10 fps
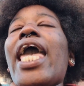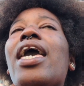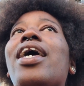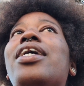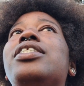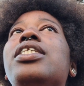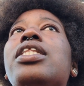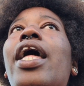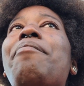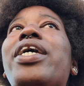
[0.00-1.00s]
And
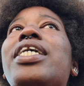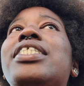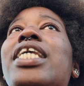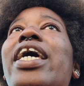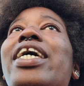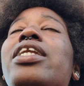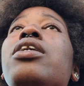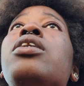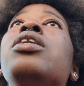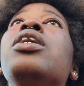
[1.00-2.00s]
that being said,
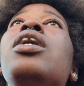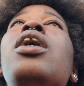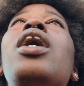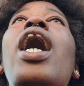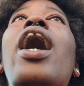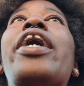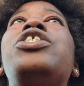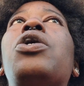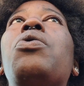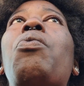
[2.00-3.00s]
I
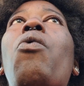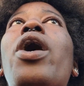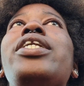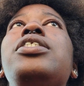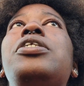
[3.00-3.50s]
don't want